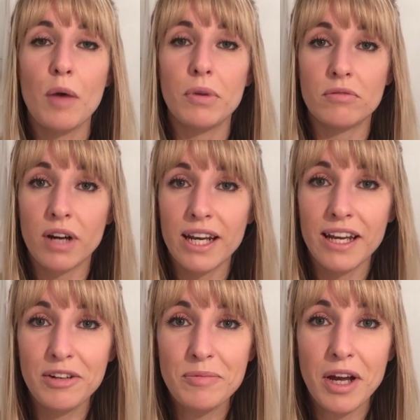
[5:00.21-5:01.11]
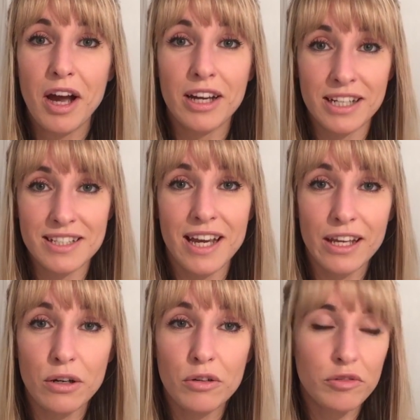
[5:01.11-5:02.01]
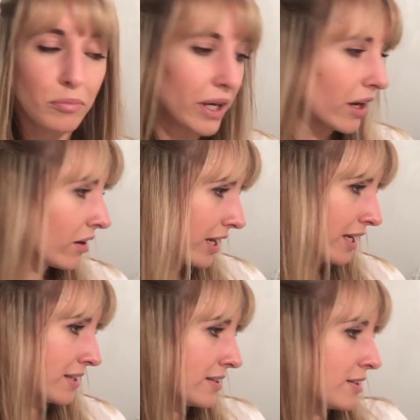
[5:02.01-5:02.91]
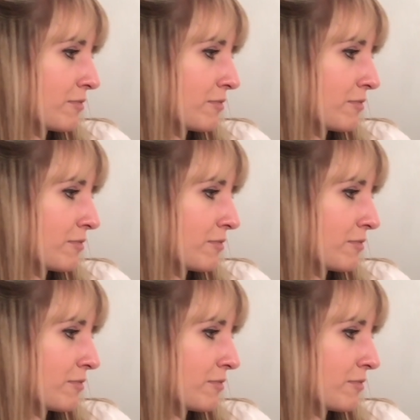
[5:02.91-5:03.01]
But right now I'm going to take off my eyes.